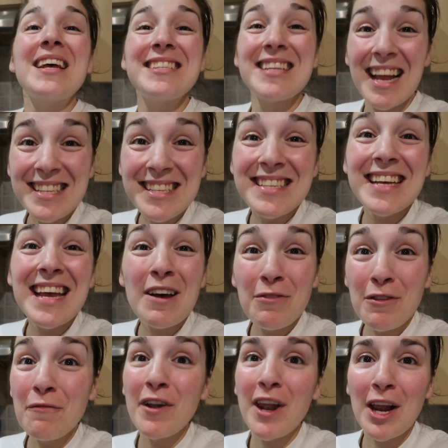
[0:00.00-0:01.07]
So let's see if
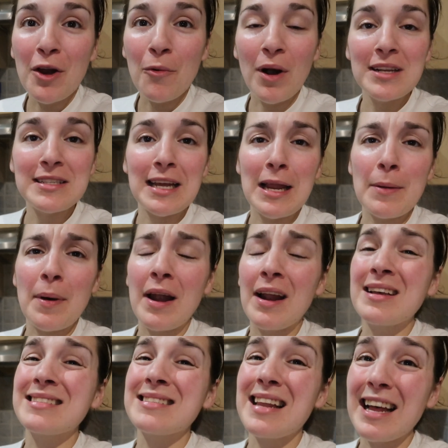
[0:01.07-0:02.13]
the vanilla one is any better
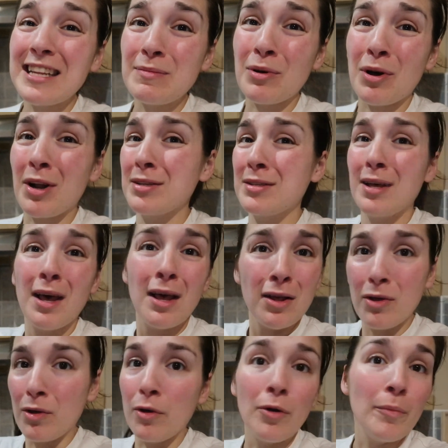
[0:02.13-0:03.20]
because let's be honest,
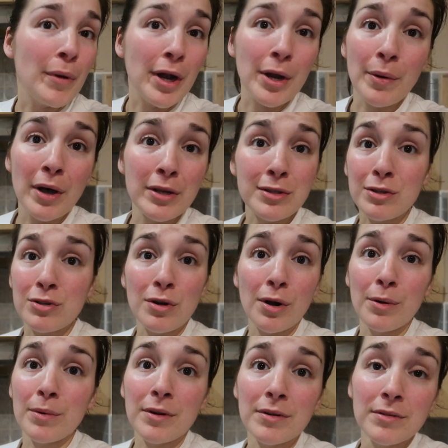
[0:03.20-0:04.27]
couldn't be any worse than the
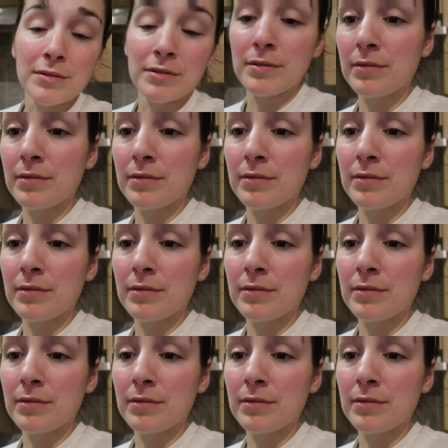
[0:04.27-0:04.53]
chocolate one.